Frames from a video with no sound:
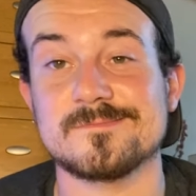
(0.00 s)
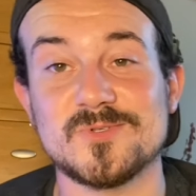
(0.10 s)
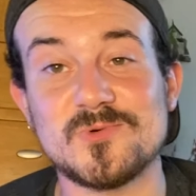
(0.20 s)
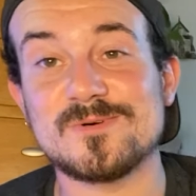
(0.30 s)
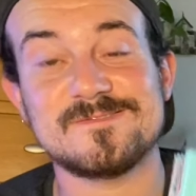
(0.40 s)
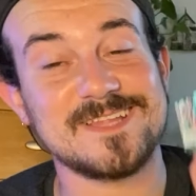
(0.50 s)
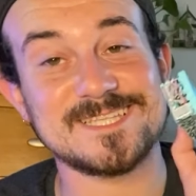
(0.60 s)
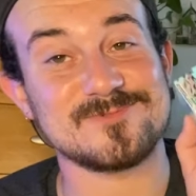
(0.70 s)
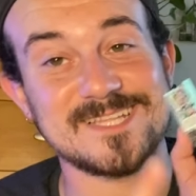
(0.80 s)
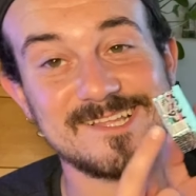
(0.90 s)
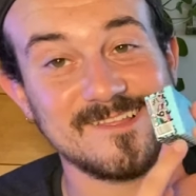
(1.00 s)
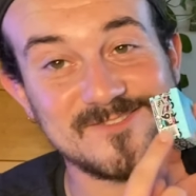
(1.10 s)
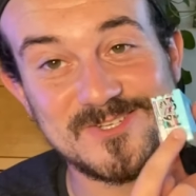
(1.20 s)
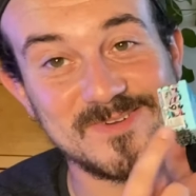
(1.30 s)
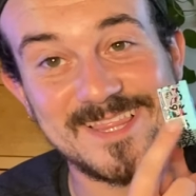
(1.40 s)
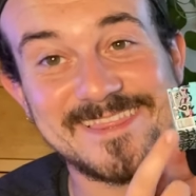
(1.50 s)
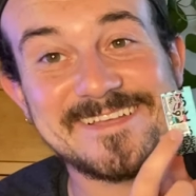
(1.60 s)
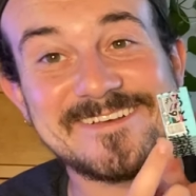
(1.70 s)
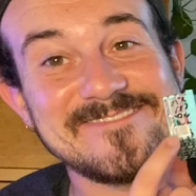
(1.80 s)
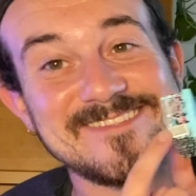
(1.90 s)
Cool. That's one thing I love too. I
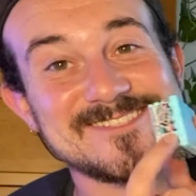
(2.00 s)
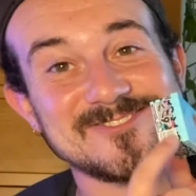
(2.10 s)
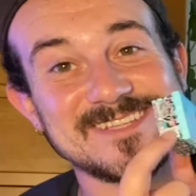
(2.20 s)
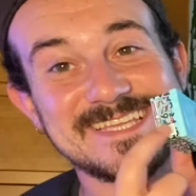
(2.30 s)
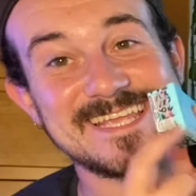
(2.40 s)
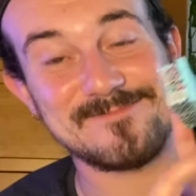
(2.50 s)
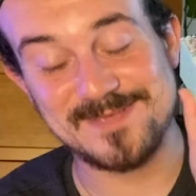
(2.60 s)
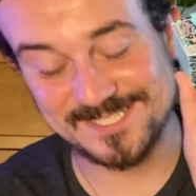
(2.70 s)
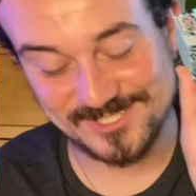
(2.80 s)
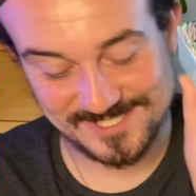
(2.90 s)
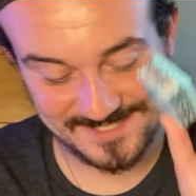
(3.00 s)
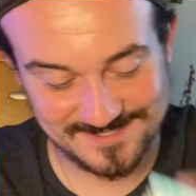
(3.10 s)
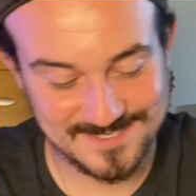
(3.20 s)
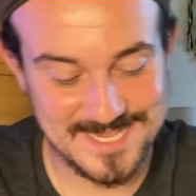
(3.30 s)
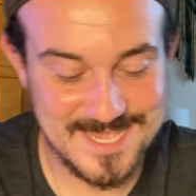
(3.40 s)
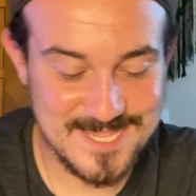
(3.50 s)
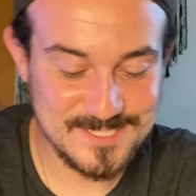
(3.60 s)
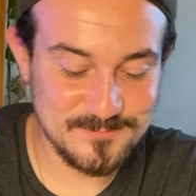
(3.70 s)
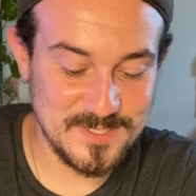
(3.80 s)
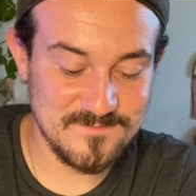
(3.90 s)
love these little like hidden messages. It's
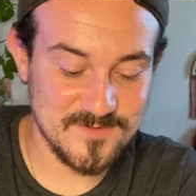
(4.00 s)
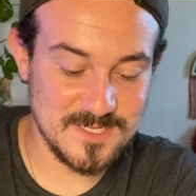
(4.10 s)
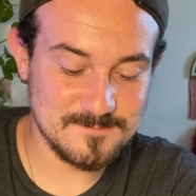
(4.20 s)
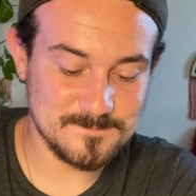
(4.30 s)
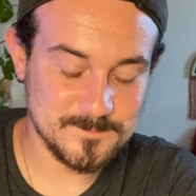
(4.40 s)
pretty fun.